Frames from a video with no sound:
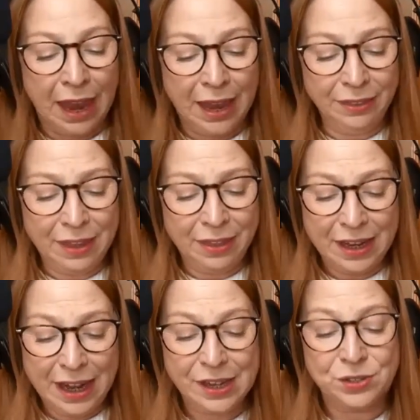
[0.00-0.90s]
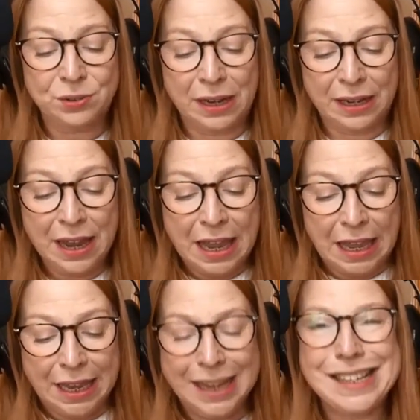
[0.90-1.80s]
And then the next one
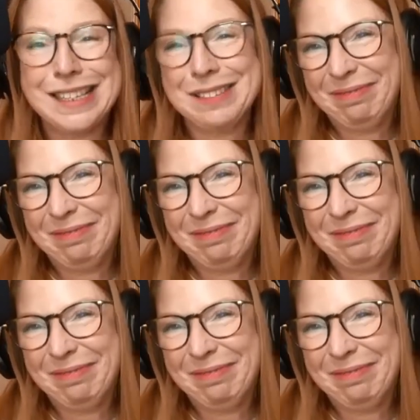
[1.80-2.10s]
is